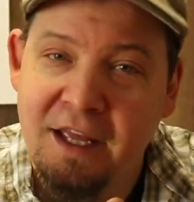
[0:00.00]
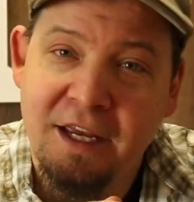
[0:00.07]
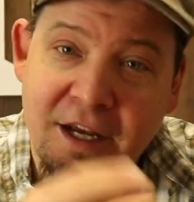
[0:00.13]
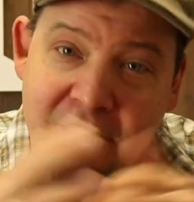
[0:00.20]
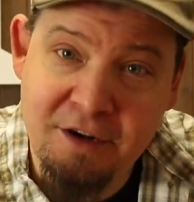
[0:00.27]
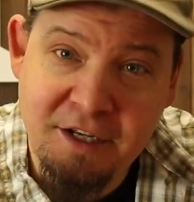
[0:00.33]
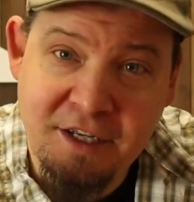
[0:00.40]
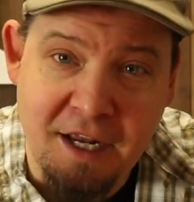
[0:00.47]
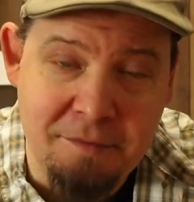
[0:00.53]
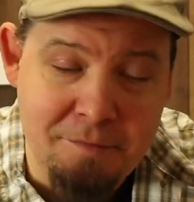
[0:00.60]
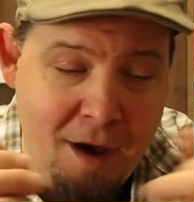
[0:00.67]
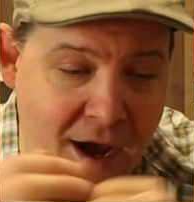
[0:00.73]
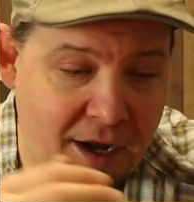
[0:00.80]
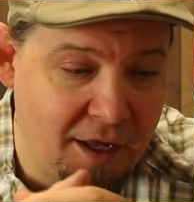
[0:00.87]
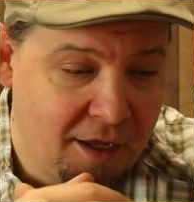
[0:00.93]
Here in
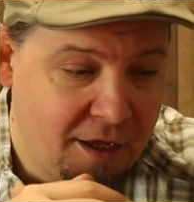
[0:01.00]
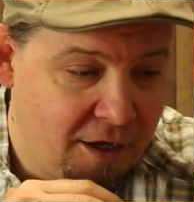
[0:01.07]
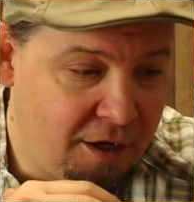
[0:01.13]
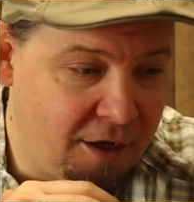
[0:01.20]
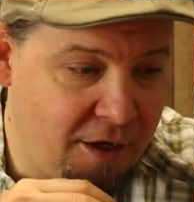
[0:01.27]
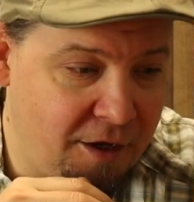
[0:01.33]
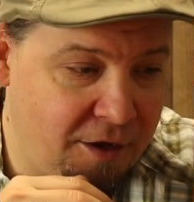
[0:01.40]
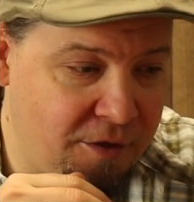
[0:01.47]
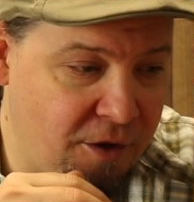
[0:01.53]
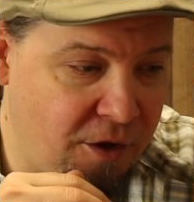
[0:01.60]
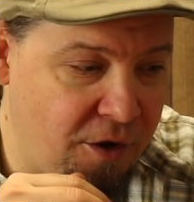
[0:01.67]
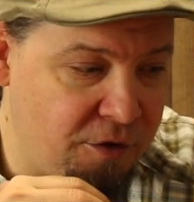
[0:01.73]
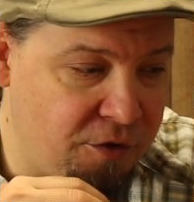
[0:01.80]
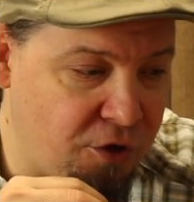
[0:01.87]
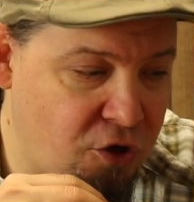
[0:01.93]
Denmark,
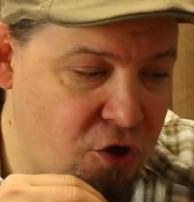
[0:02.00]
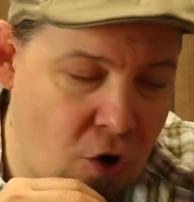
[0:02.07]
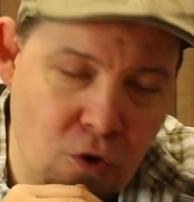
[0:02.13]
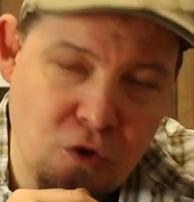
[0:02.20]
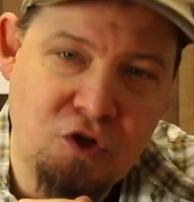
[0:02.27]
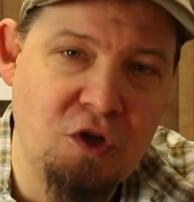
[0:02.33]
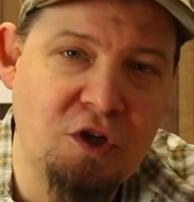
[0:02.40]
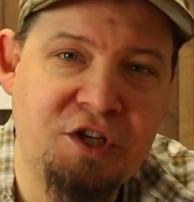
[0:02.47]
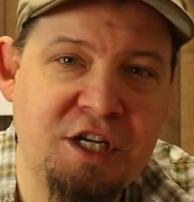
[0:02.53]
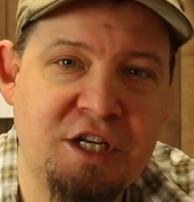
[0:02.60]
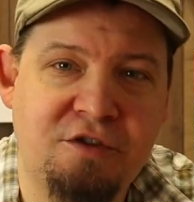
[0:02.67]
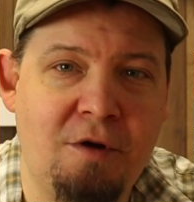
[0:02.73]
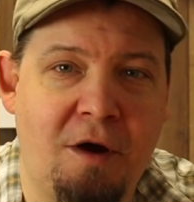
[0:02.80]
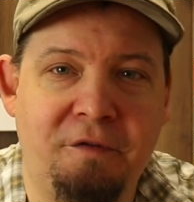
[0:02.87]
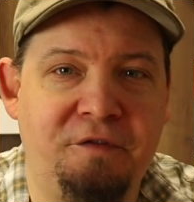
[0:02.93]
the coastal sea
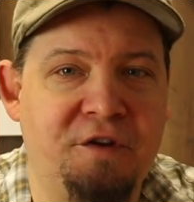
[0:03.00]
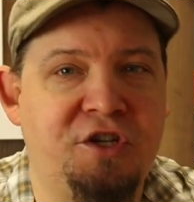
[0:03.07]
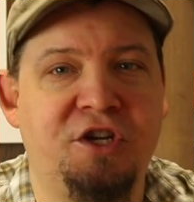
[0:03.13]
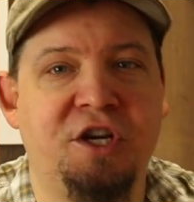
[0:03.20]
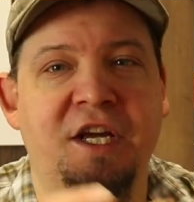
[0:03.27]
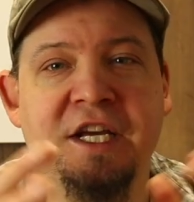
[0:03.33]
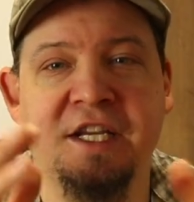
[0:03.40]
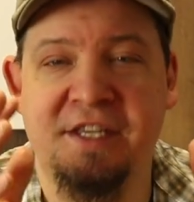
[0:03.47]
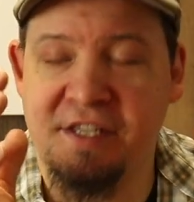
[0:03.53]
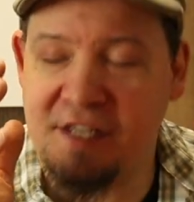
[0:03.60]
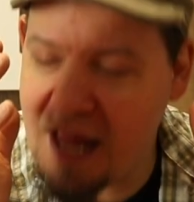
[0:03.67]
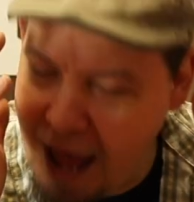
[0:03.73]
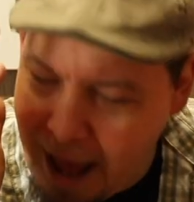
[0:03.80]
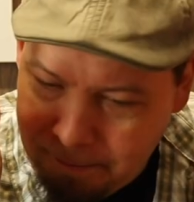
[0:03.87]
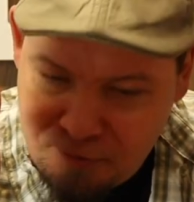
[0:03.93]
trout fishing is
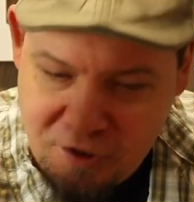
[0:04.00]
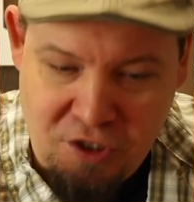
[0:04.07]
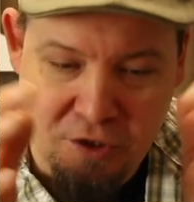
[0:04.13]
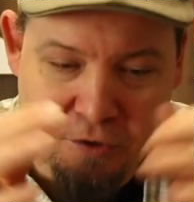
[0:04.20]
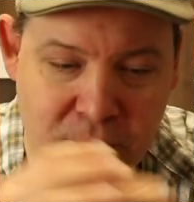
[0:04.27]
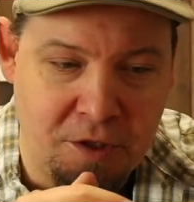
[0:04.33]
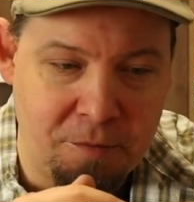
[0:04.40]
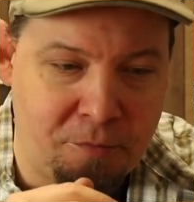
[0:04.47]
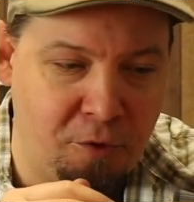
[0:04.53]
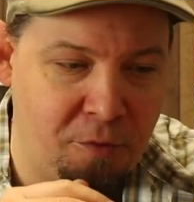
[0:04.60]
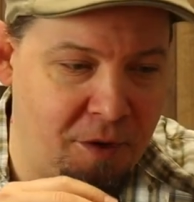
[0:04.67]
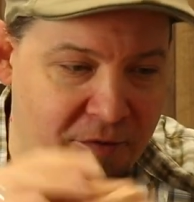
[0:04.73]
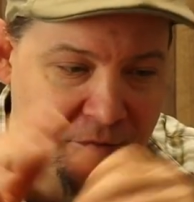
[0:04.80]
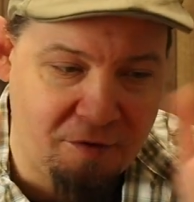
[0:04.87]
absolutely booming.